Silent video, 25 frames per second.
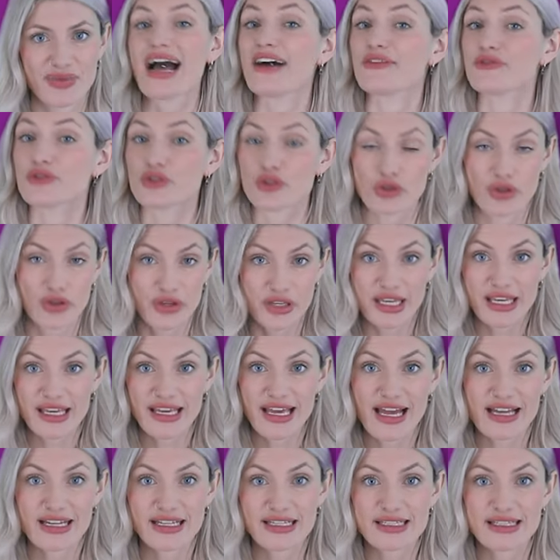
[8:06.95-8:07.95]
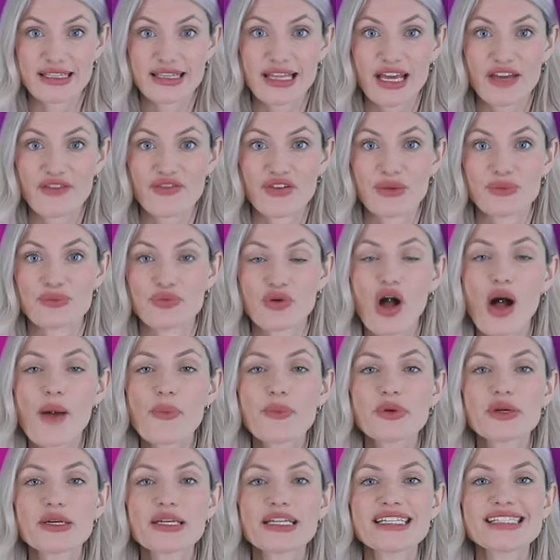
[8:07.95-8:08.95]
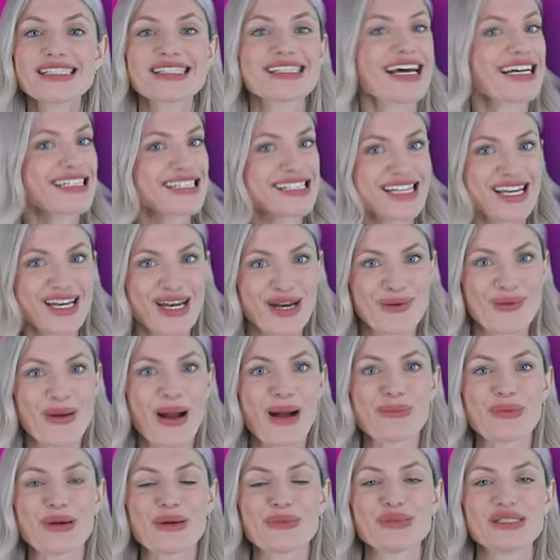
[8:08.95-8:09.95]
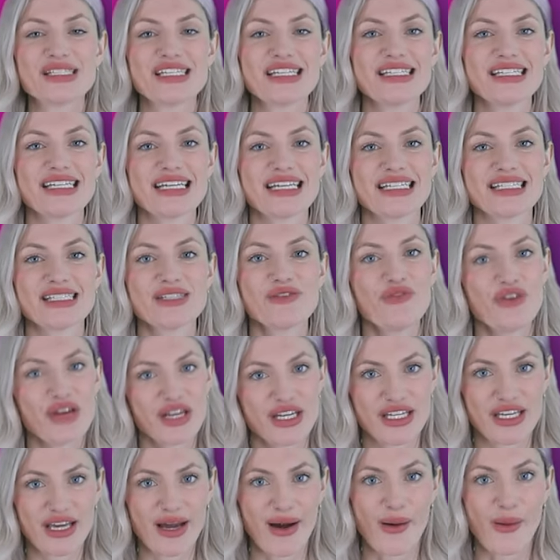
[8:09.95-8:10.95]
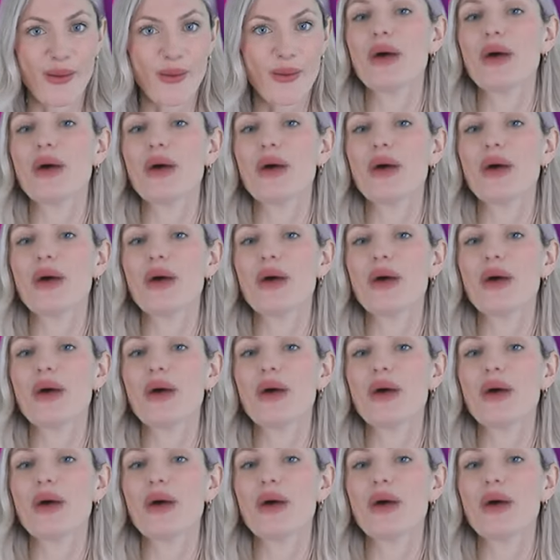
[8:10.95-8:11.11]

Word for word: After looking at his life and properties, that's gonna wrap up today's video.